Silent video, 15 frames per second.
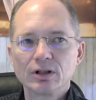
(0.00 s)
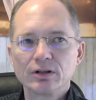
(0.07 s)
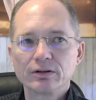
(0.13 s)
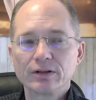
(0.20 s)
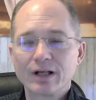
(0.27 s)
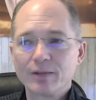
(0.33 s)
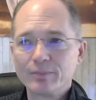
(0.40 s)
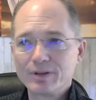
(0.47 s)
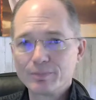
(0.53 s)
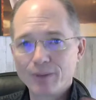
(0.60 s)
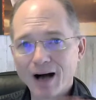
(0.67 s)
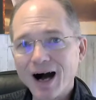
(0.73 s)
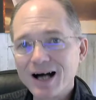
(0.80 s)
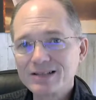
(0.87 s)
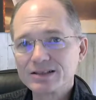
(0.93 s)
can be
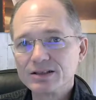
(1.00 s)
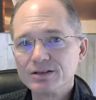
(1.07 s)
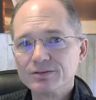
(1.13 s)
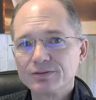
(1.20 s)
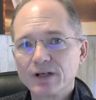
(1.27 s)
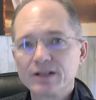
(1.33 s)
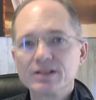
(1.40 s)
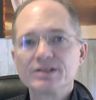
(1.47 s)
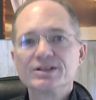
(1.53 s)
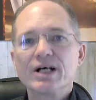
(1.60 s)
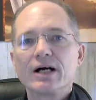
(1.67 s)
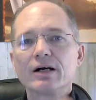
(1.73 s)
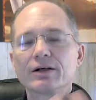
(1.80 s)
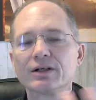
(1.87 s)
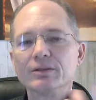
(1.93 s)
positive and
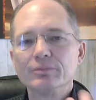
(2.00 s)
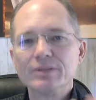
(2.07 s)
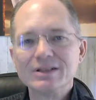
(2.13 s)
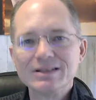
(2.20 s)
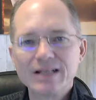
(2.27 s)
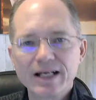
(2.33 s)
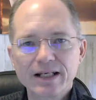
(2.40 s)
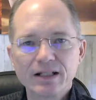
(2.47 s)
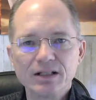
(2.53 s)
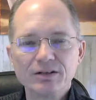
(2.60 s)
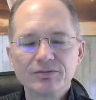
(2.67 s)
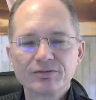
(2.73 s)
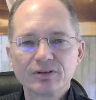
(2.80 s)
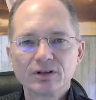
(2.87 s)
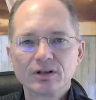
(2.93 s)
desire can be
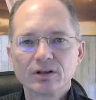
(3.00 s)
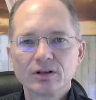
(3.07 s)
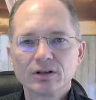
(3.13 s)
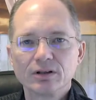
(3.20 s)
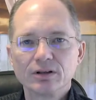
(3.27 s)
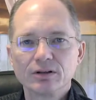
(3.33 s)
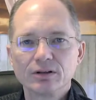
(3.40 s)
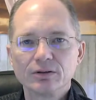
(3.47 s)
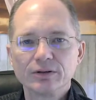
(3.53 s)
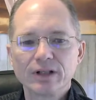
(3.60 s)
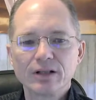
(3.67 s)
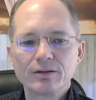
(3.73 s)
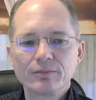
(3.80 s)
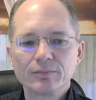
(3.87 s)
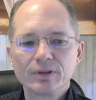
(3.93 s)
negative.
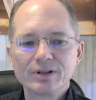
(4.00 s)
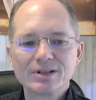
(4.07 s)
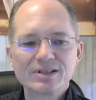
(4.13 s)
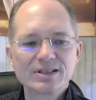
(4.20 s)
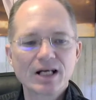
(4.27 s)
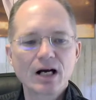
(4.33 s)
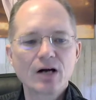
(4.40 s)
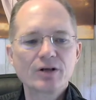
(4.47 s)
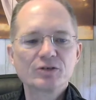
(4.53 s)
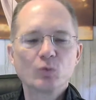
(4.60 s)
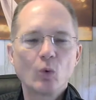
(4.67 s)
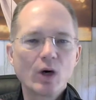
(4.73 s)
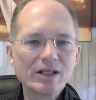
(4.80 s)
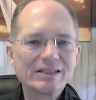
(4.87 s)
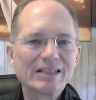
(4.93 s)
Okay? But desire is
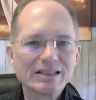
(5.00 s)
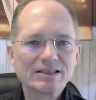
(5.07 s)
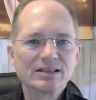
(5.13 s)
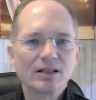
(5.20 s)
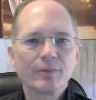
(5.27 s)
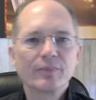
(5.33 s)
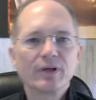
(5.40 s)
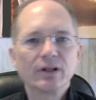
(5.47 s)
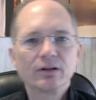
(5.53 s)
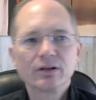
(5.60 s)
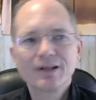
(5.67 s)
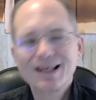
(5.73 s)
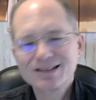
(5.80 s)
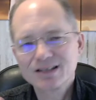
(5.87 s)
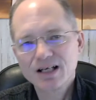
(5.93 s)
wanting something, and
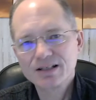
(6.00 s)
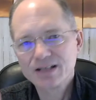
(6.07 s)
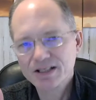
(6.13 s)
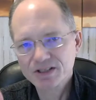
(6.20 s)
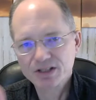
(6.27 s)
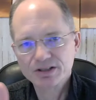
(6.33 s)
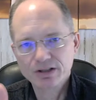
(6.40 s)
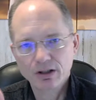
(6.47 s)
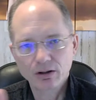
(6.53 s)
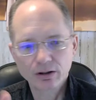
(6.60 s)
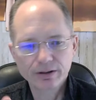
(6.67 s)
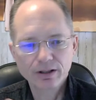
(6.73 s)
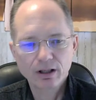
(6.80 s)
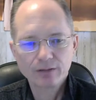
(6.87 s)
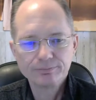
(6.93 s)
that's not
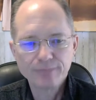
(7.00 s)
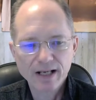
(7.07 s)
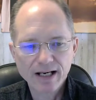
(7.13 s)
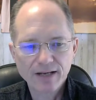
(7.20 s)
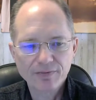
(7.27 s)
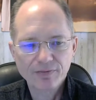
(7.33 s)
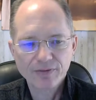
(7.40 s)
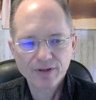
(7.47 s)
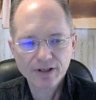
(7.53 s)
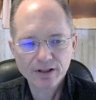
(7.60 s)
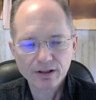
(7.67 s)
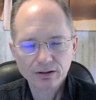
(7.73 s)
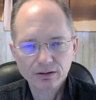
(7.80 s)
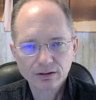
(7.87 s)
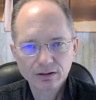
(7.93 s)
necessarily a bad
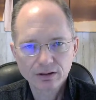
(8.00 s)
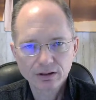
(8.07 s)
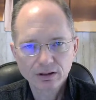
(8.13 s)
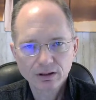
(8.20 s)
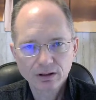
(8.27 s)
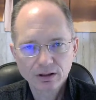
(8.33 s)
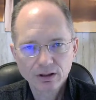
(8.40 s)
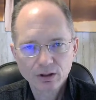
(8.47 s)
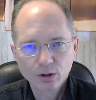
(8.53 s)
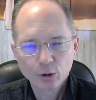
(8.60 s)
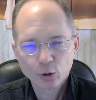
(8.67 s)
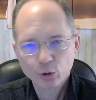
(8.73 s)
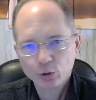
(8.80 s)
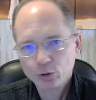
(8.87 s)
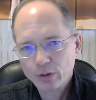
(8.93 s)
thing.
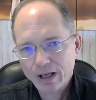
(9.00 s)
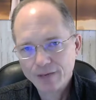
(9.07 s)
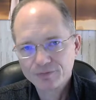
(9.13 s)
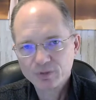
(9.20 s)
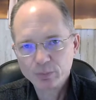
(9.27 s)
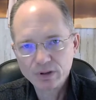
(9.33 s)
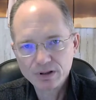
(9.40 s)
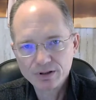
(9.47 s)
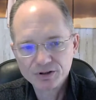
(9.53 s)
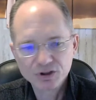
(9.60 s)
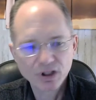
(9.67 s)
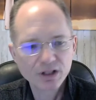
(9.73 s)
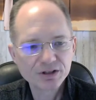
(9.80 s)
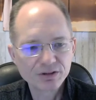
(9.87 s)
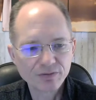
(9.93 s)
You have to be the
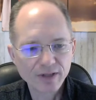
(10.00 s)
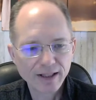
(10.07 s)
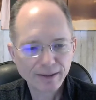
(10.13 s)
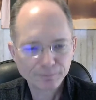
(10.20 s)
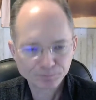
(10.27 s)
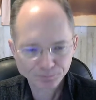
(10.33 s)
judge of that.